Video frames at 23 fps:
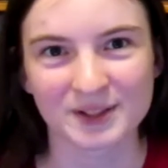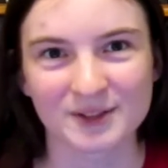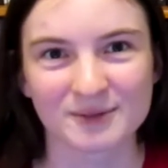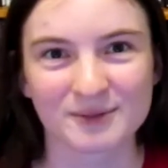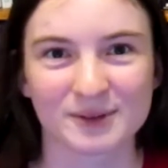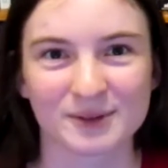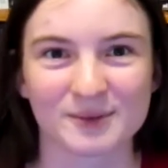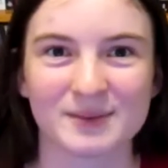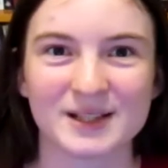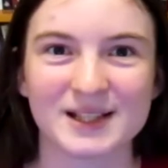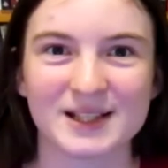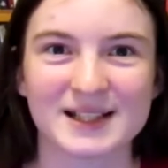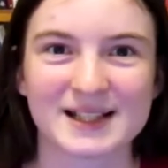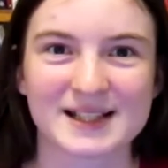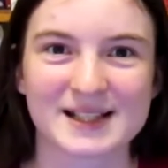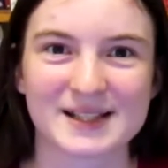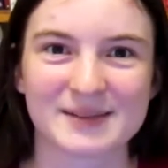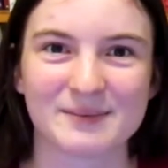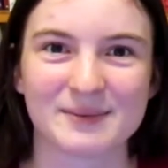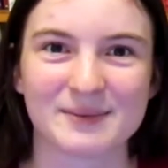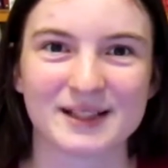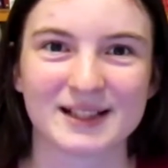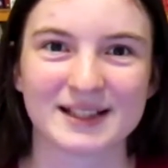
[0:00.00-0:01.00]
For me, that's
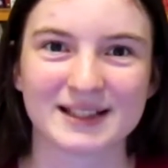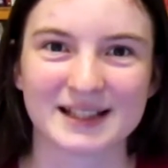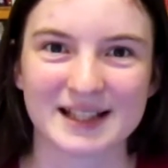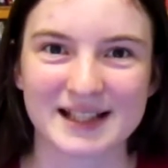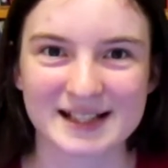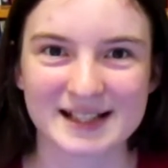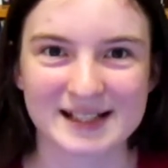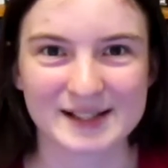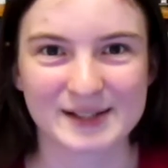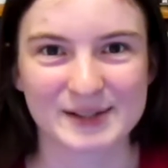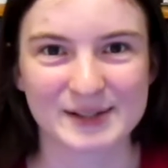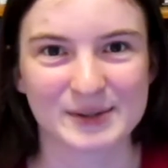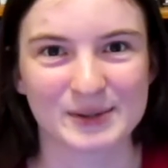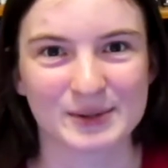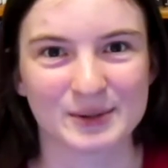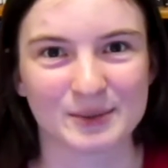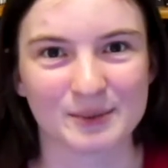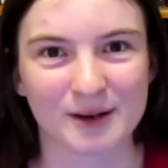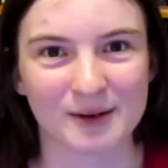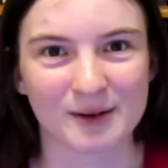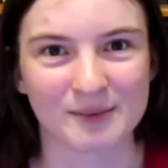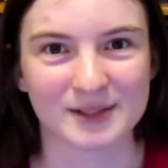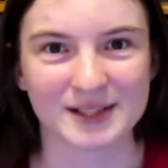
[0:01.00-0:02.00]
a big thanks to
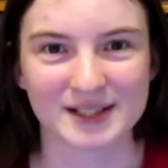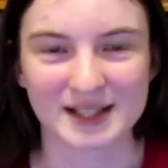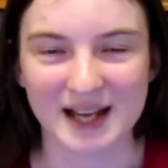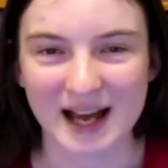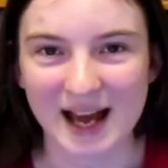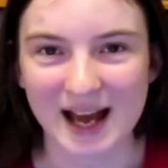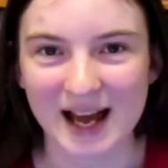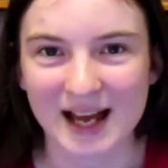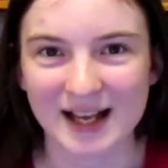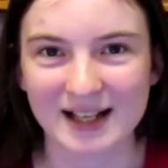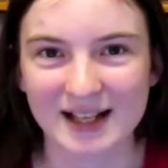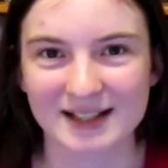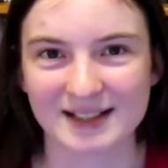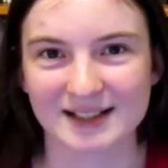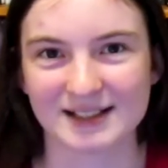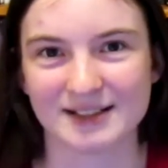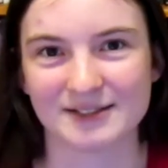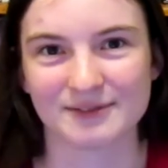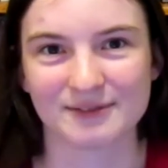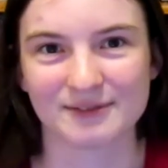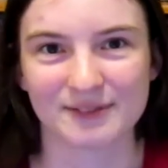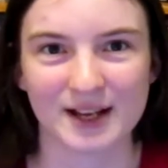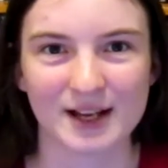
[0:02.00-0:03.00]
mom and dad
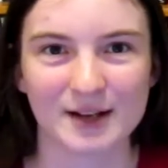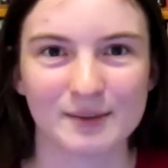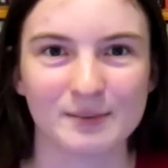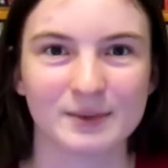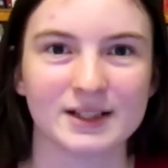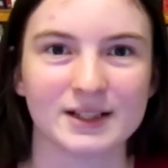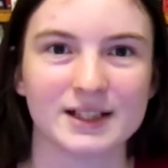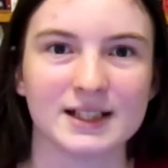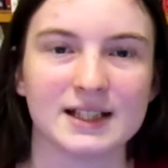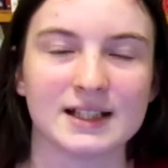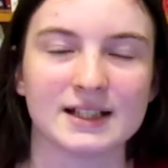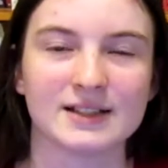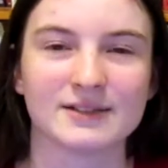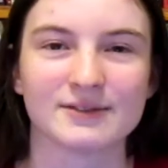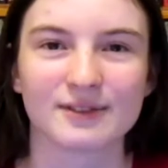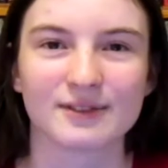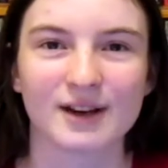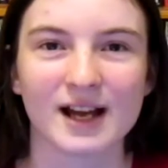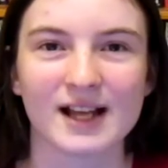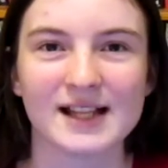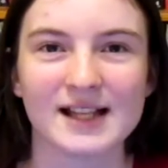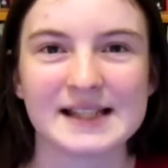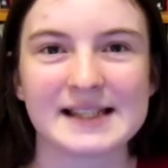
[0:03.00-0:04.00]
and family and
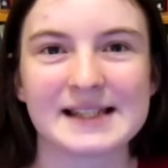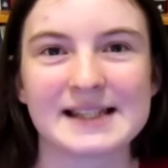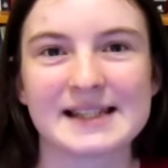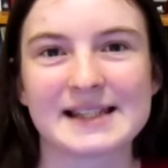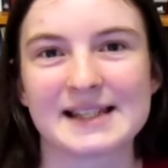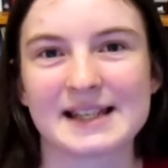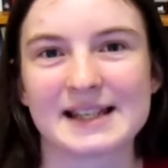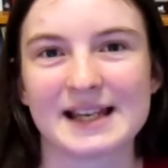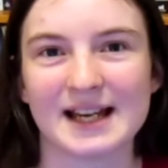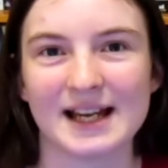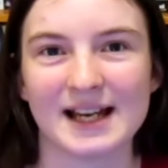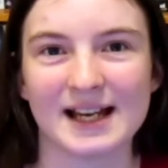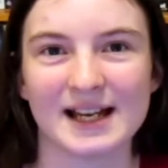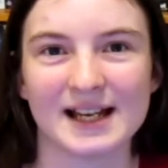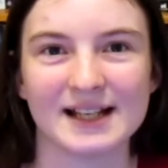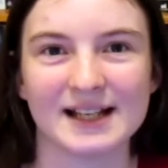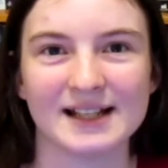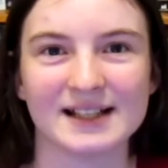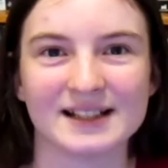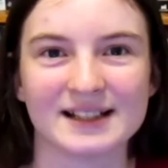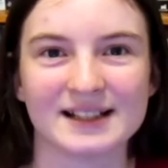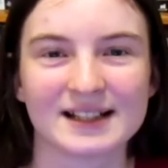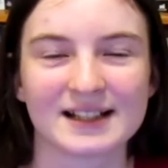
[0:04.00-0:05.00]
friends
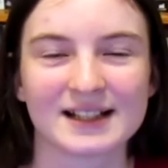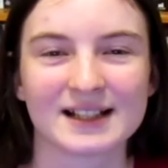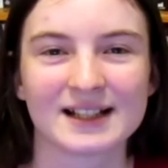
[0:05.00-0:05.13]
and